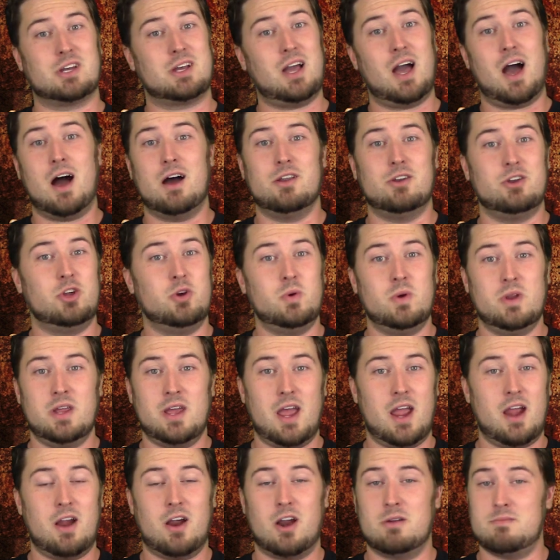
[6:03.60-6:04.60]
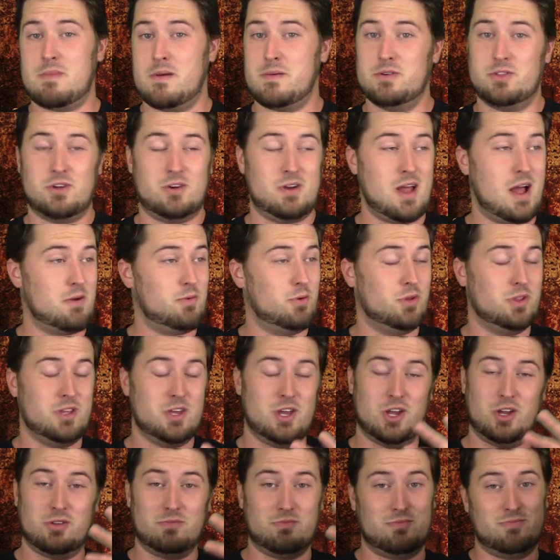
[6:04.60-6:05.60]
a continuity error. Maybe they're not
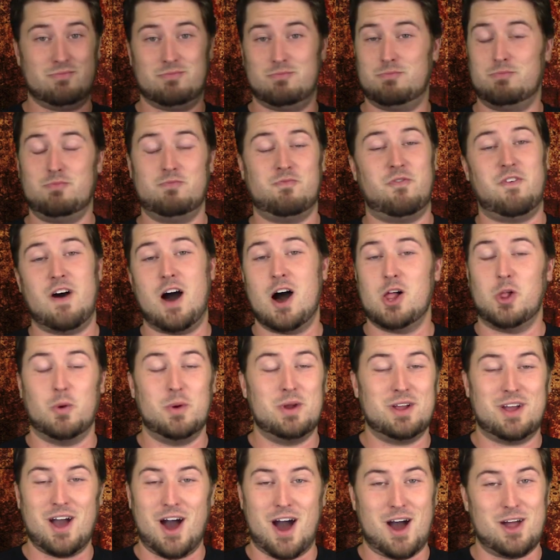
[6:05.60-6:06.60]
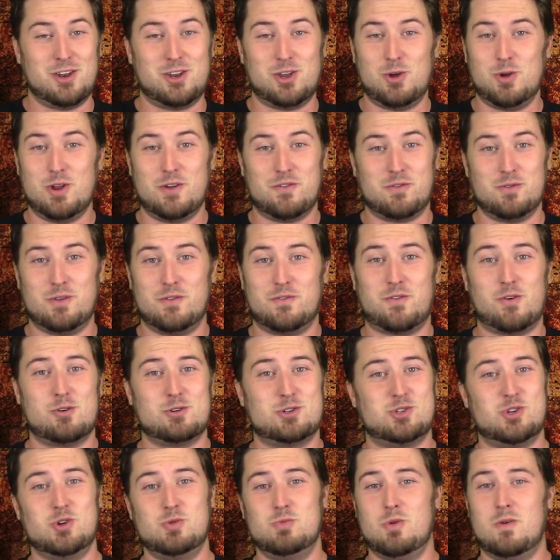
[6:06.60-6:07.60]
really following continuity from the
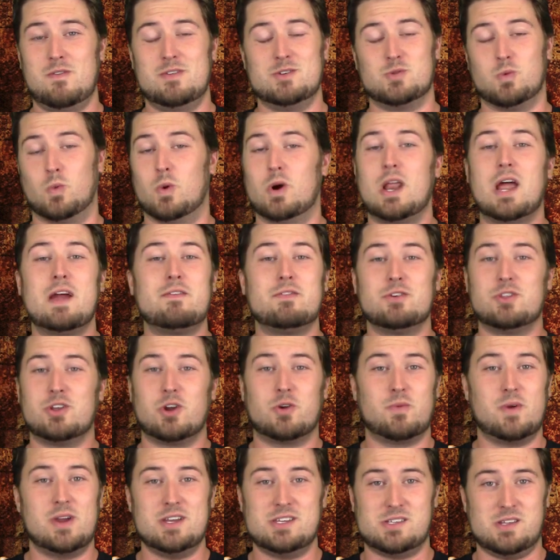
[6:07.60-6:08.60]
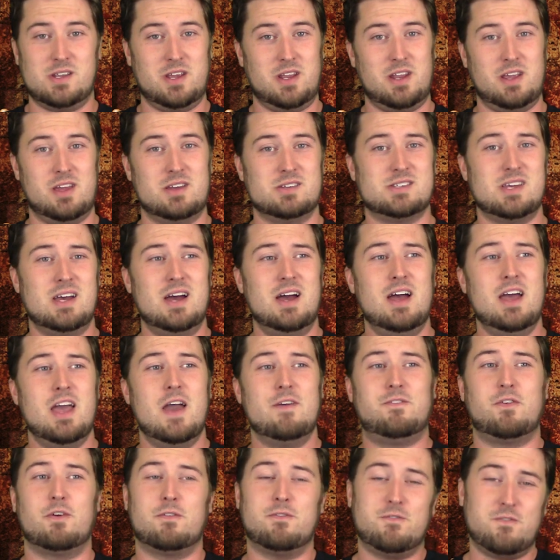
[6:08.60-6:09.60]
first two movies. Whatever their reasoning is,
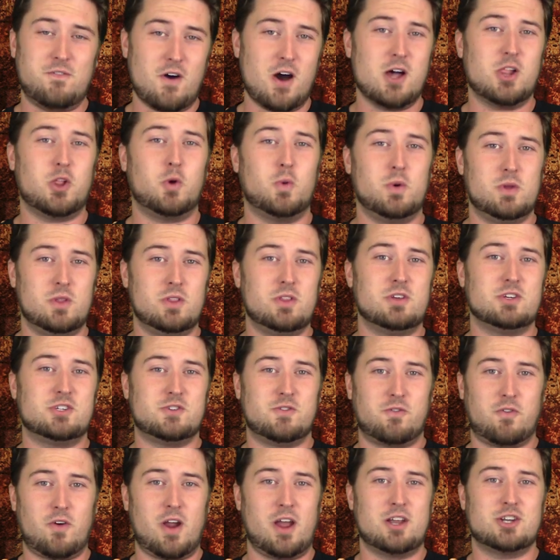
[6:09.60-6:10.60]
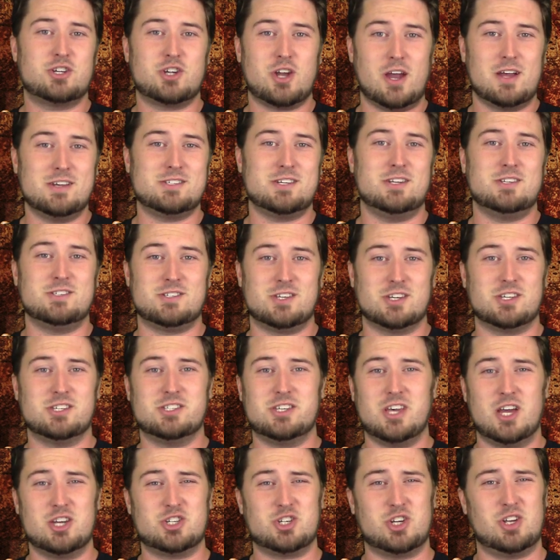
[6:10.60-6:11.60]
if you're following this franchise in
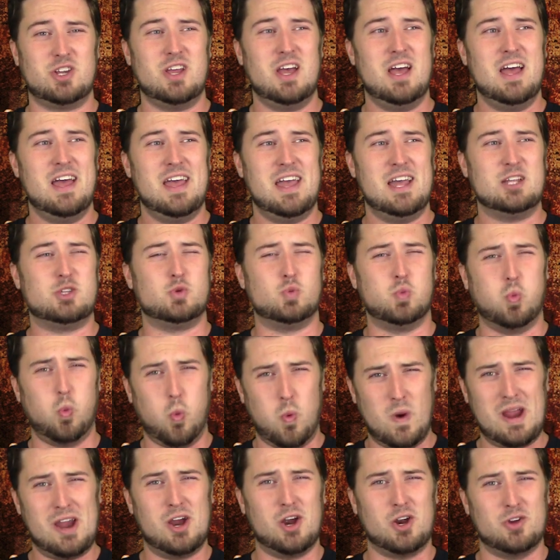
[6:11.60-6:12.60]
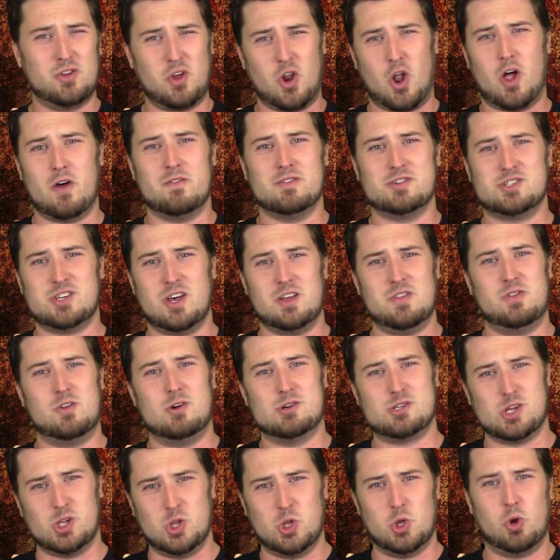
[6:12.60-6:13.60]
succession, it's weird that all of a sudden
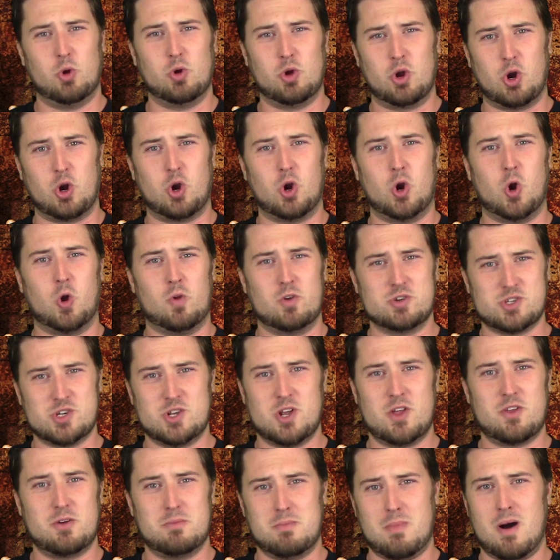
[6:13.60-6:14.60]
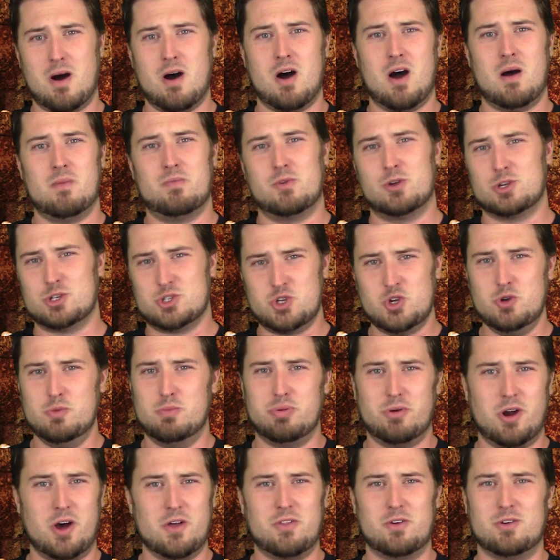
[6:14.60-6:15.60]
there's a little girl, there's another mom, there's two
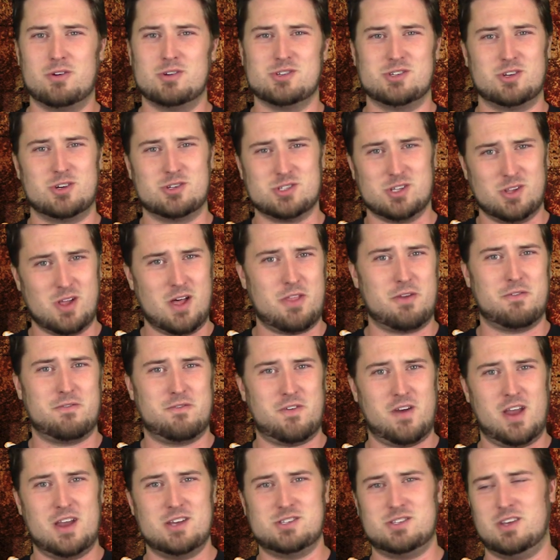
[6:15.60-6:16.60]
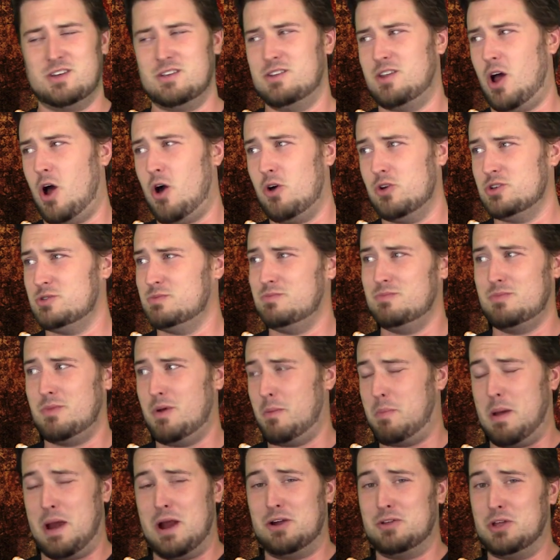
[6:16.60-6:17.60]
brothers, there's Leatherface that all
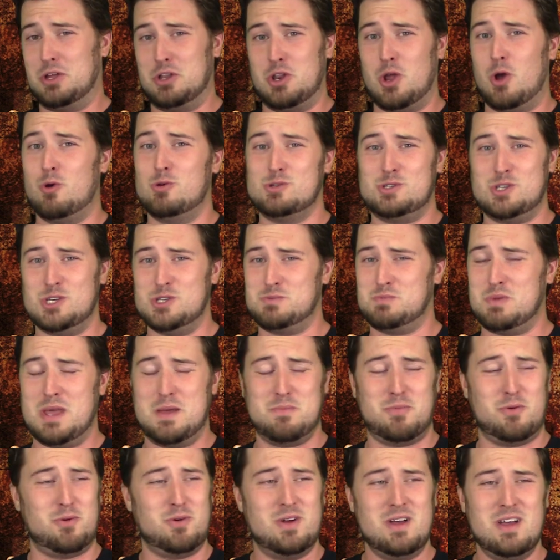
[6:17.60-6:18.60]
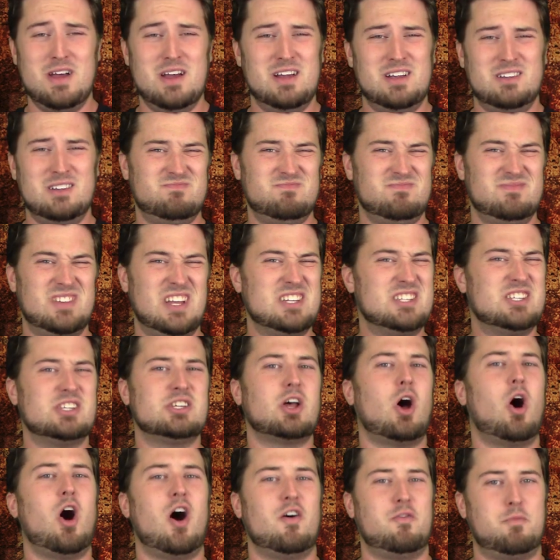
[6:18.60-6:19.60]
apparently knows these people. This is
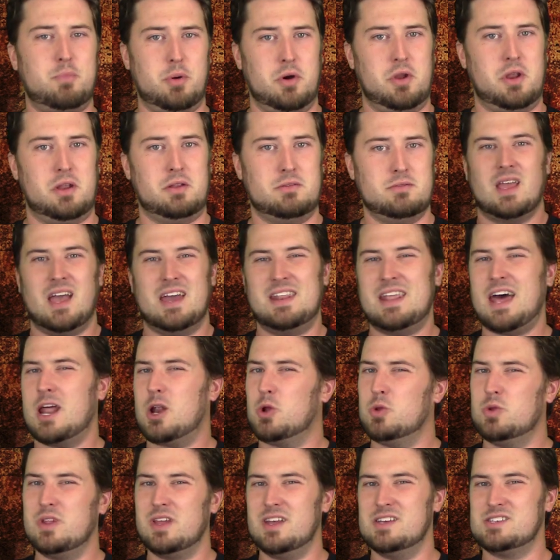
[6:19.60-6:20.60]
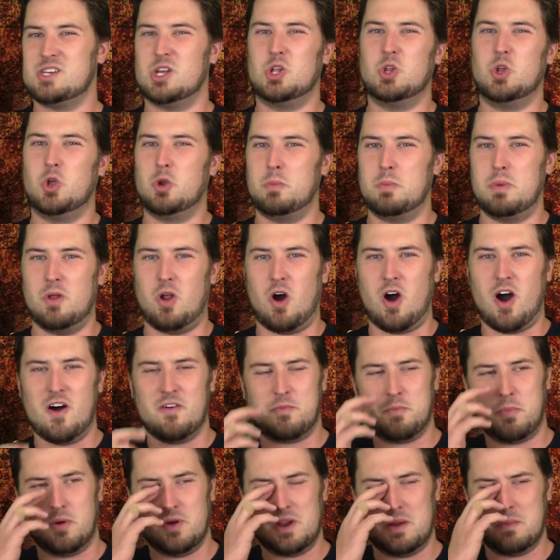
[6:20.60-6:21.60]
off-putting. And not only is it a little bit
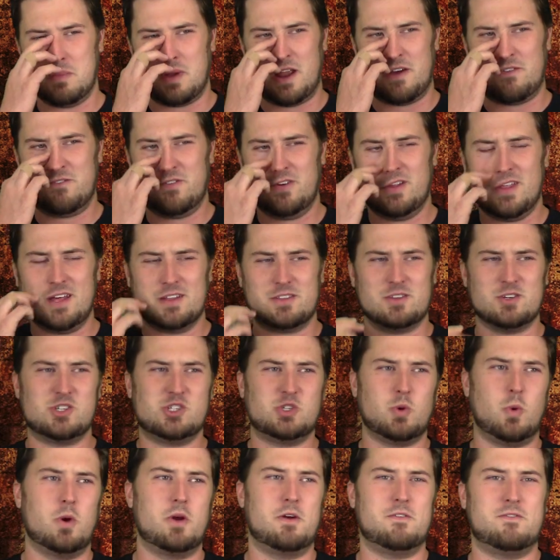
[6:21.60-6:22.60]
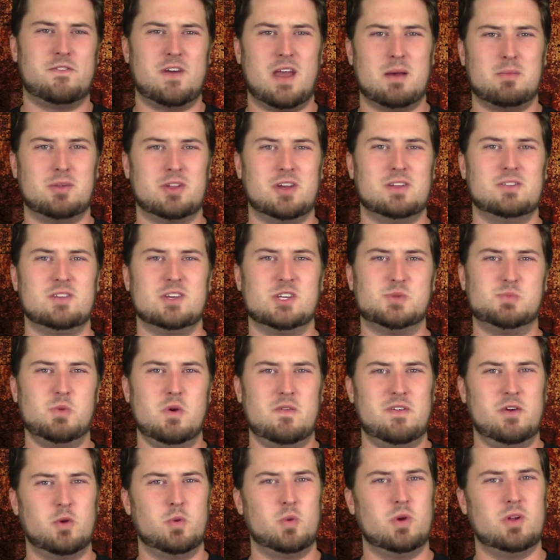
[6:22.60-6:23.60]
off-putting, but I feel like the Sawyer family in this
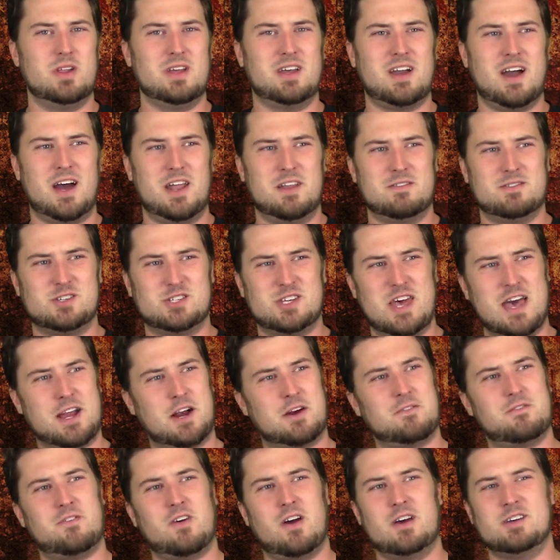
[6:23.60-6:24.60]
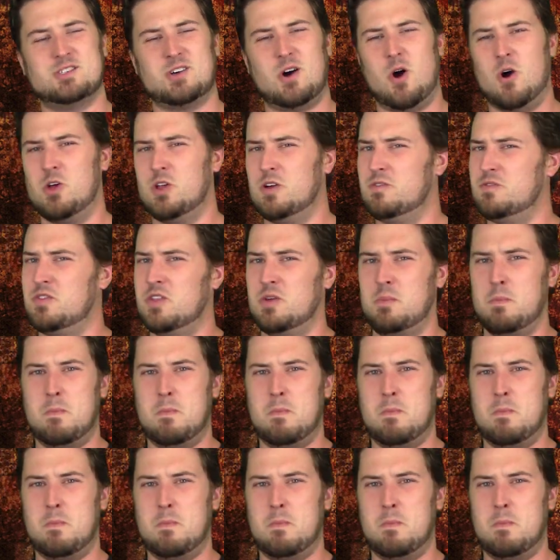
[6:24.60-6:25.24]
movie really kind of sacrifice all of the